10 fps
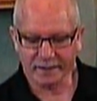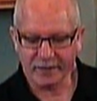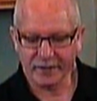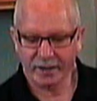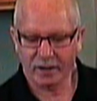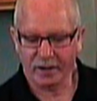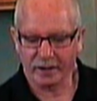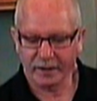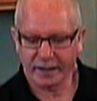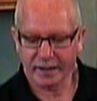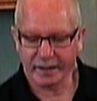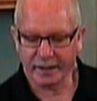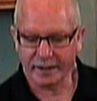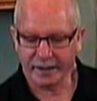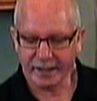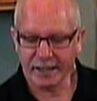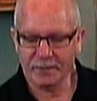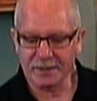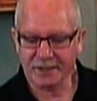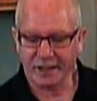loving our
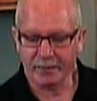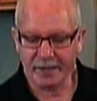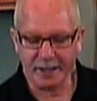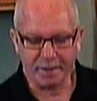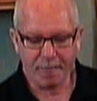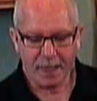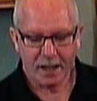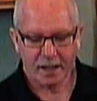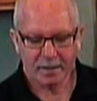enemies can be.